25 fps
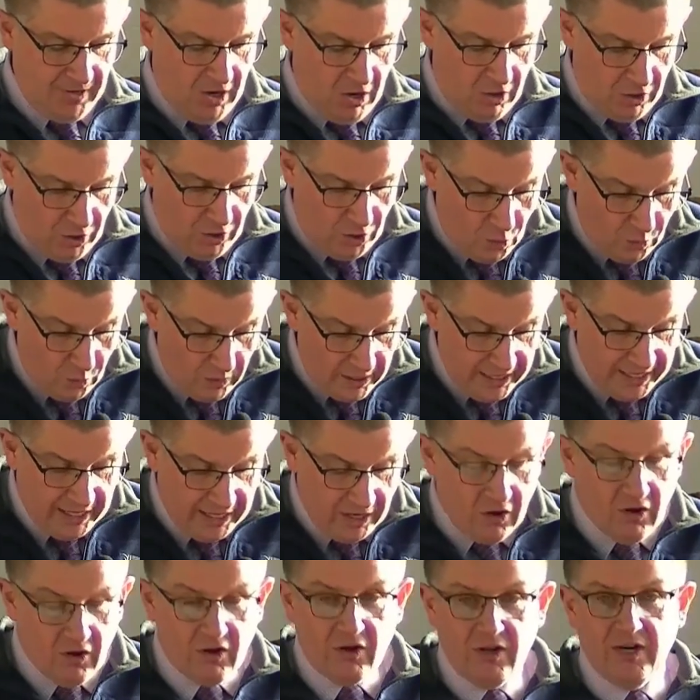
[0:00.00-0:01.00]
Our holy
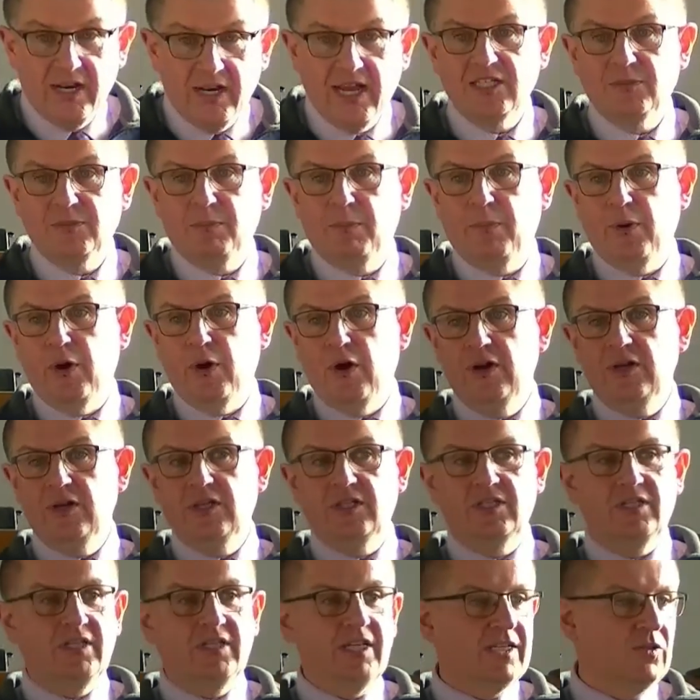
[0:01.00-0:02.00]
God has
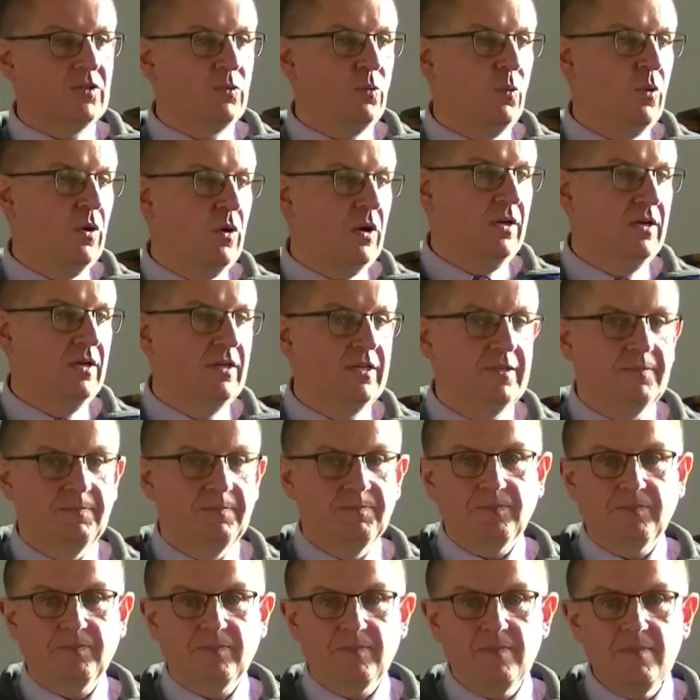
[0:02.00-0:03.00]
purged this world
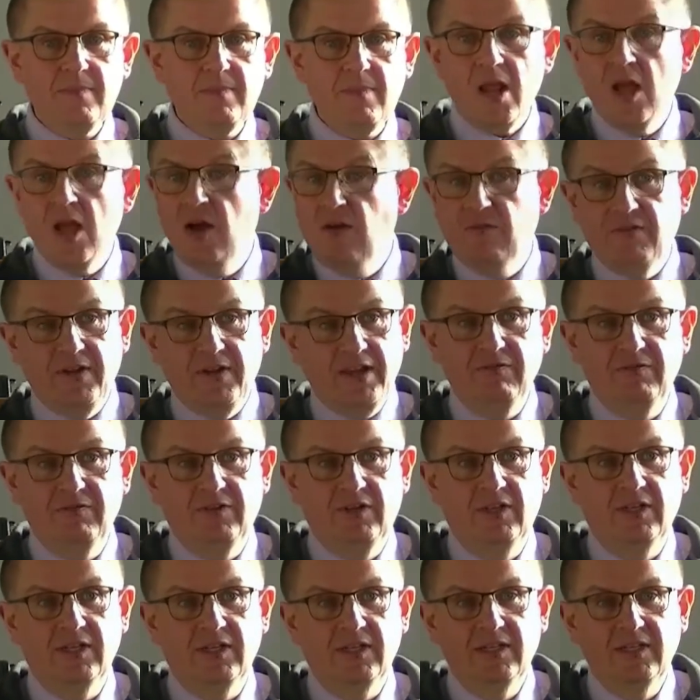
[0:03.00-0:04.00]
of
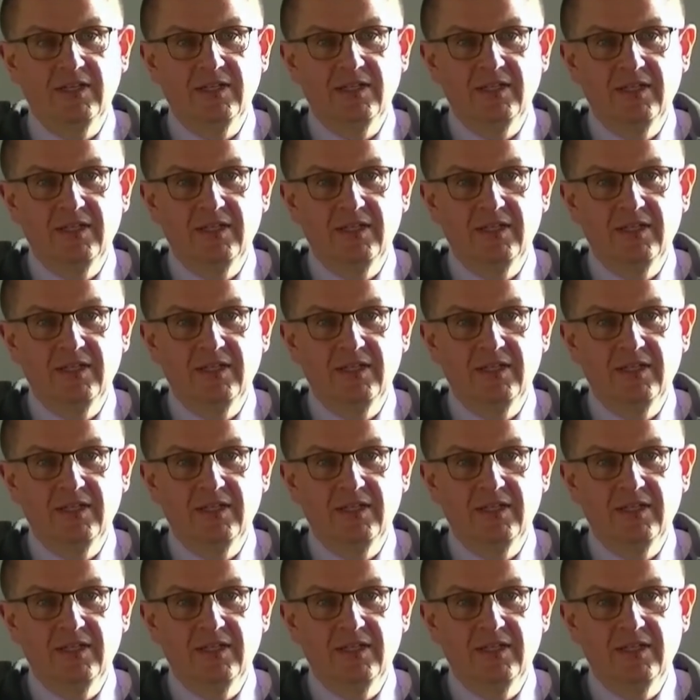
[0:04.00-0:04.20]
evil.